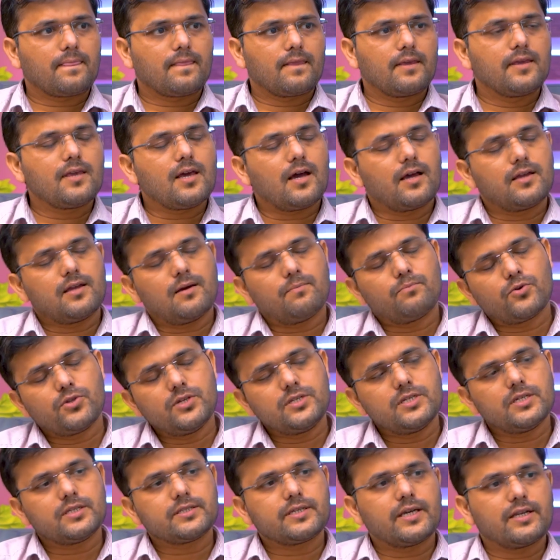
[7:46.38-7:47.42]
Yeah,
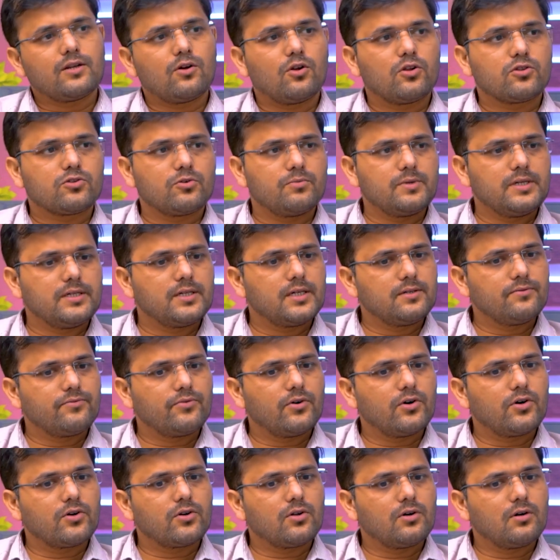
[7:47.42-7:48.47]
procedures can also be done
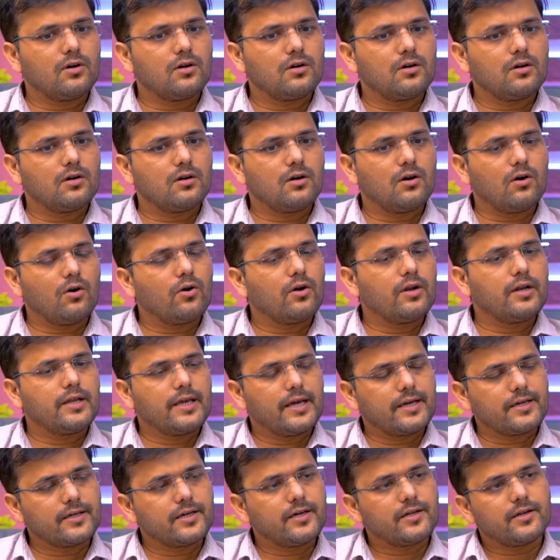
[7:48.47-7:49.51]
for all
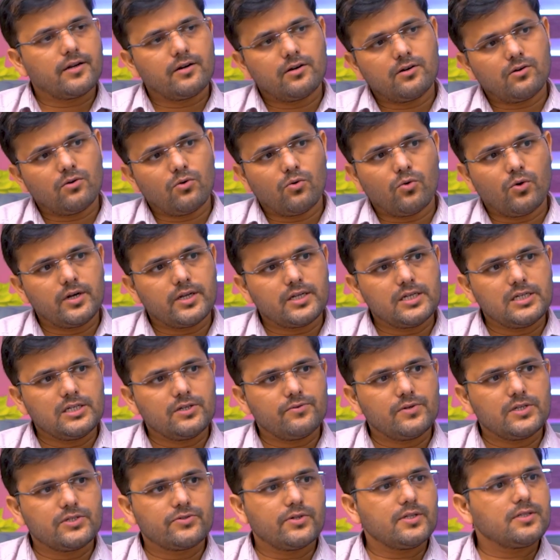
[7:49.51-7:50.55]
younger and older
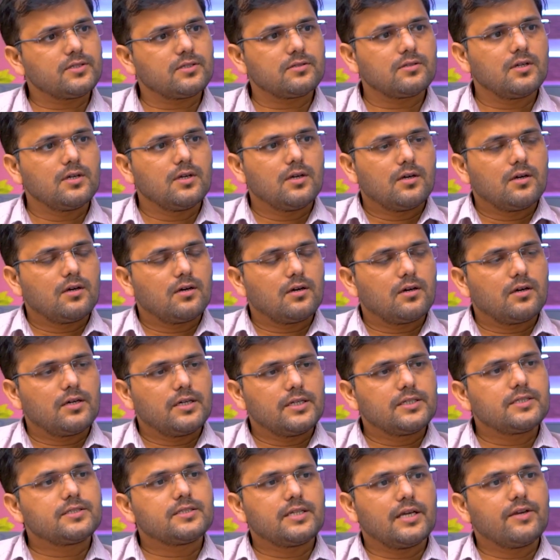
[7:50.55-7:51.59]
individuals.
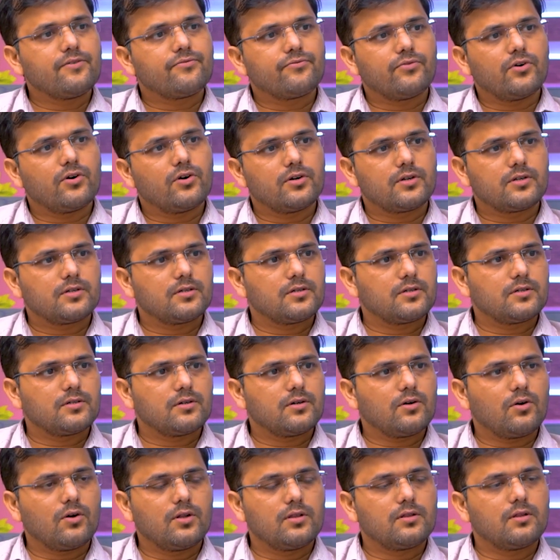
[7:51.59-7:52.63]
It's safe for
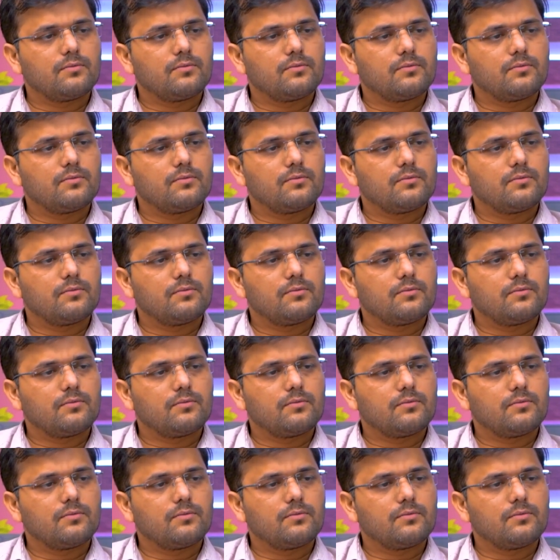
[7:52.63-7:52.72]
all the